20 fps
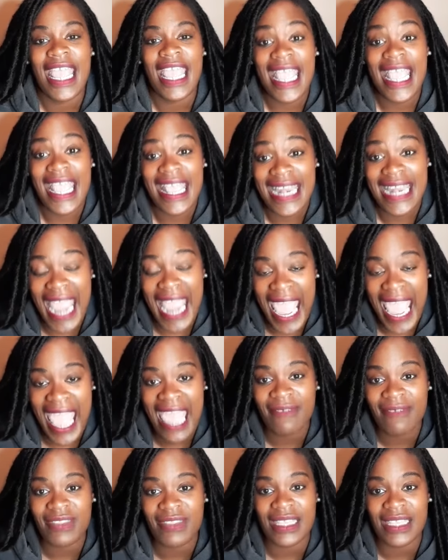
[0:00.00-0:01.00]
And
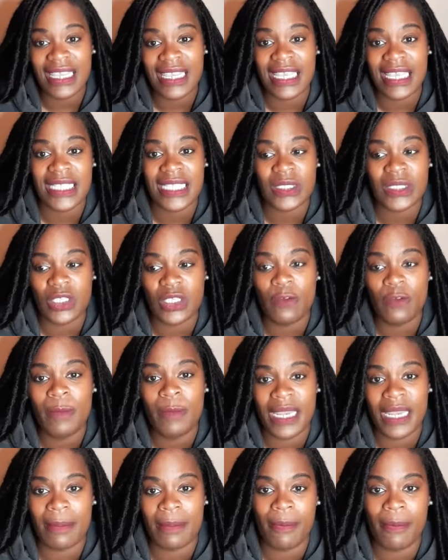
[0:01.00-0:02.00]
after this, you've
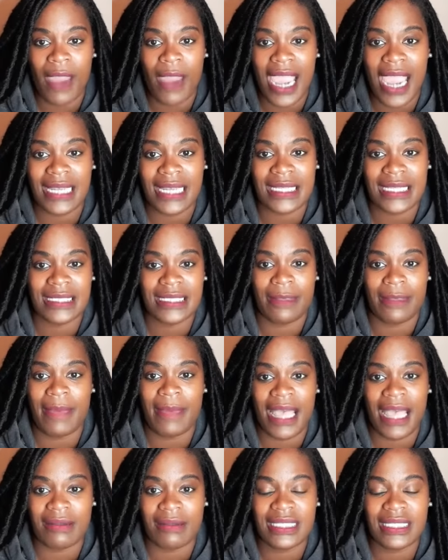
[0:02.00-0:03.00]
been in practice
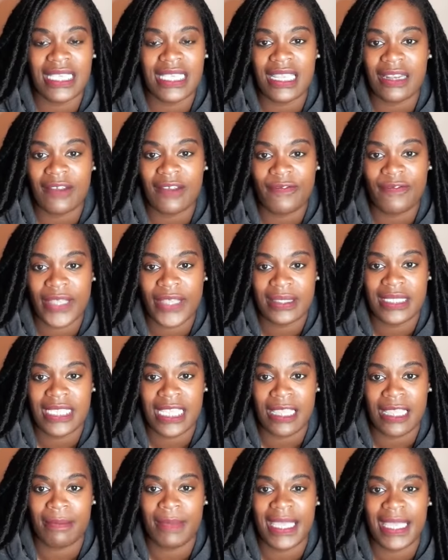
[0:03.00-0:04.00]
about 10 or
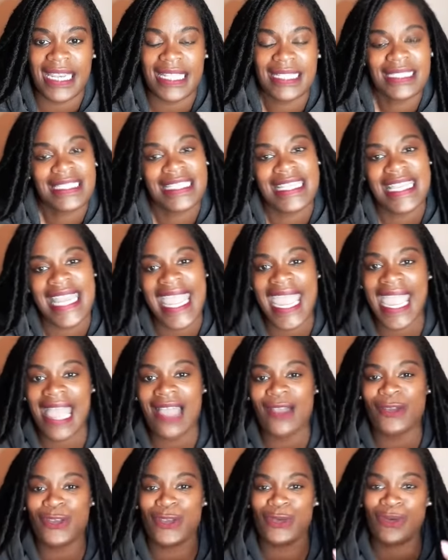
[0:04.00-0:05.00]
15 minutes.
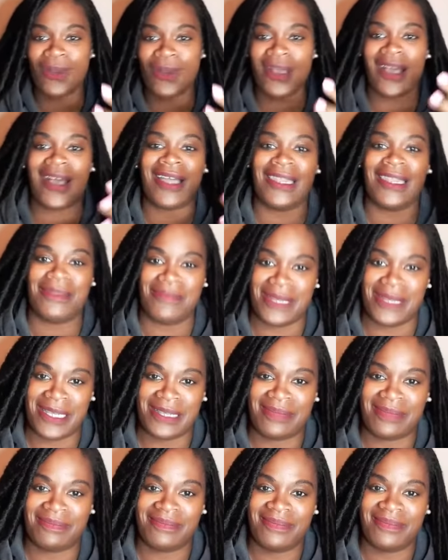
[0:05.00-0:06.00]
Now you call them
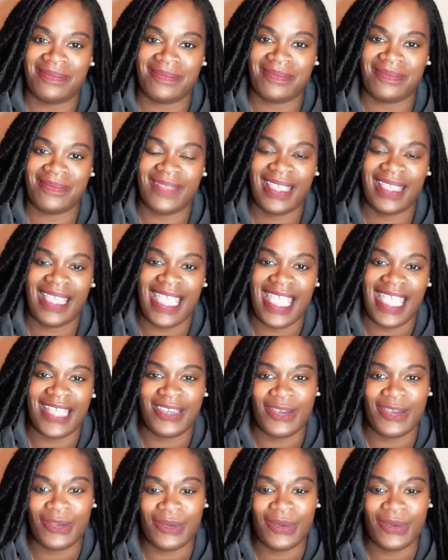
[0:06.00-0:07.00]
up and
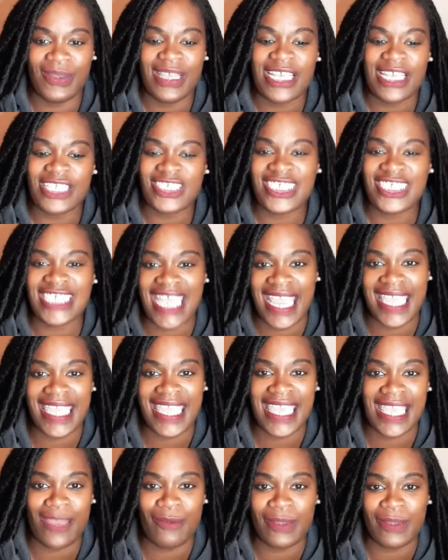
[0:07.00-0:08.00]
you check
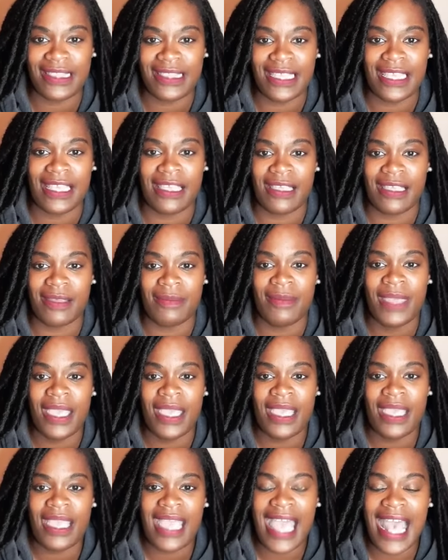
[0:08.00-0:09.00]
in with them,
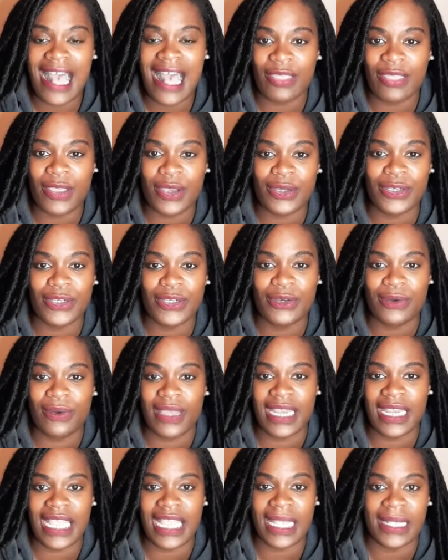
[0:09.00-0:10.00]
how they're
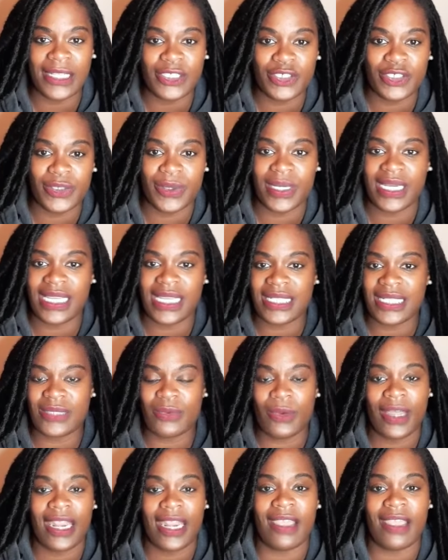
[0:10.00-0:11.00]
doing, injuries,
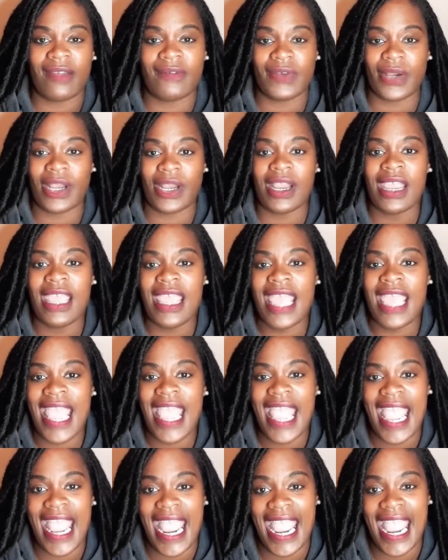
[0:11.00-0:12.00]
whatever.
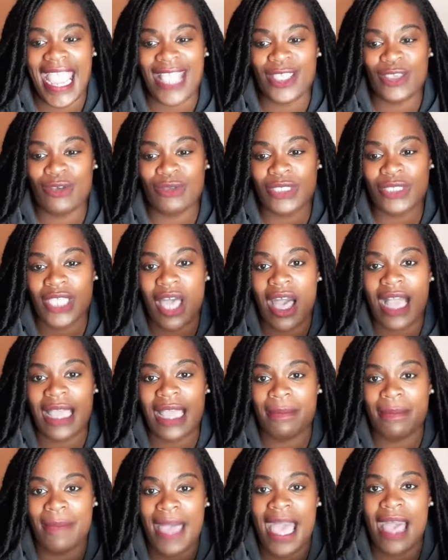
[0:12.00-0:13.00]
And you talk
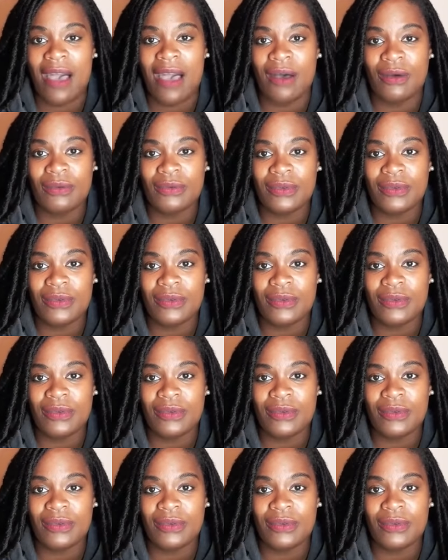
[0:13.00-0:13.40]
about